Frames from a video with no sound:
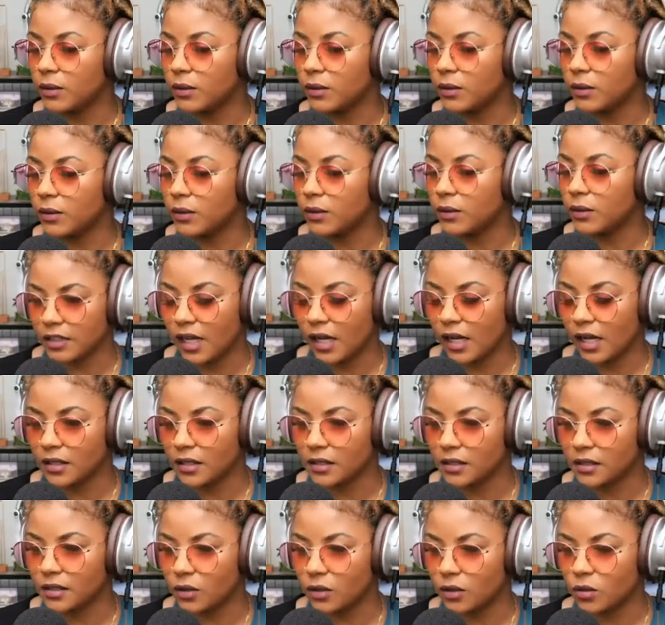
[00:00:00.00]
There's
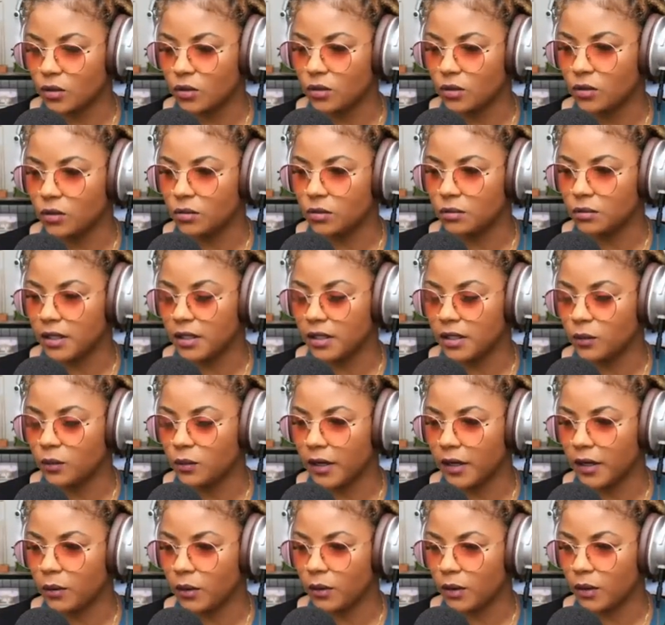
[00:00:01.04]
so many
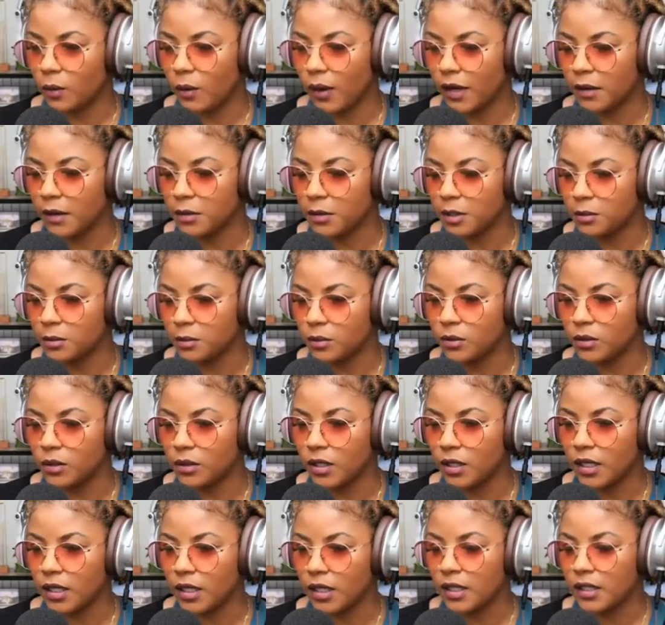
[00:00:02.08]
wayward white people
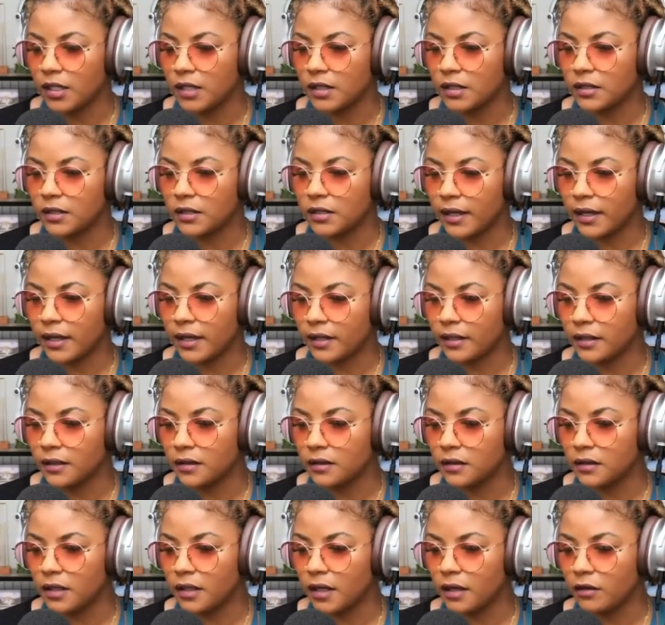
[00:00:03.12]
that
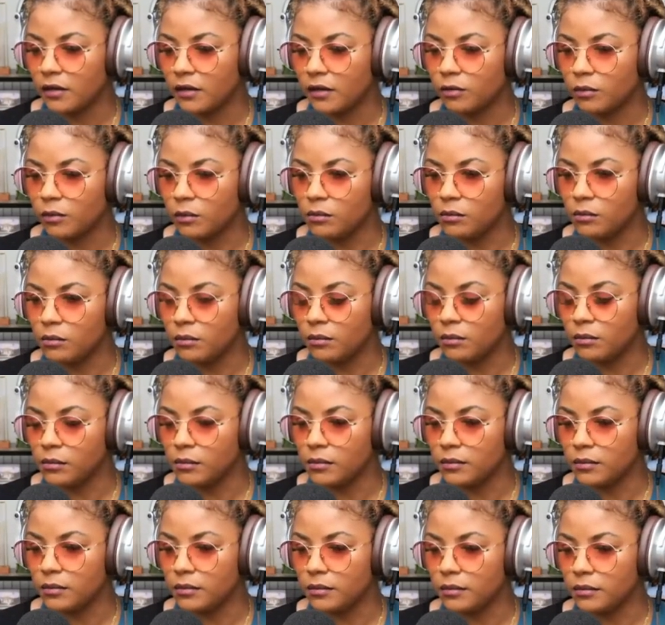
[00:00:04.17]
have
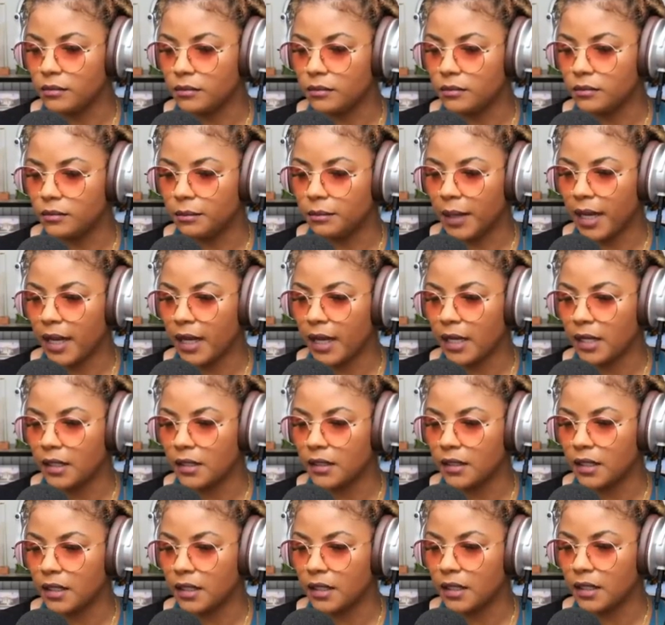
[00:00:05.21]
paid
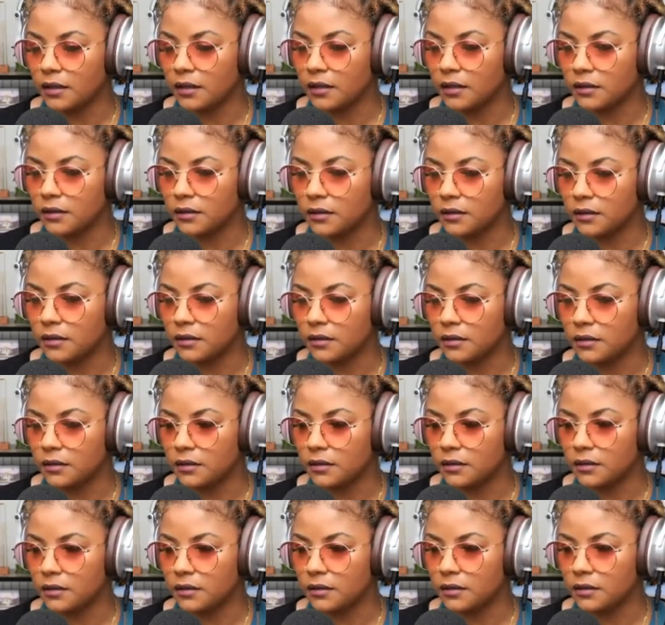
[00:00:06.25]
in
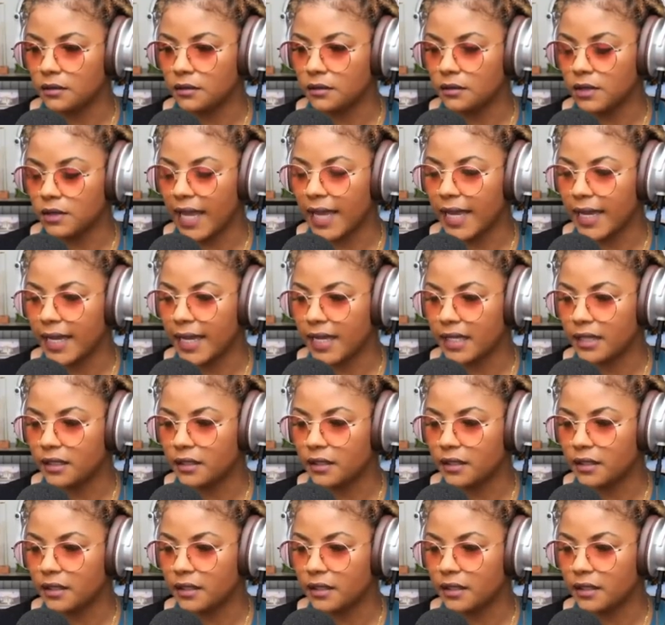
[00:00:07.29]
head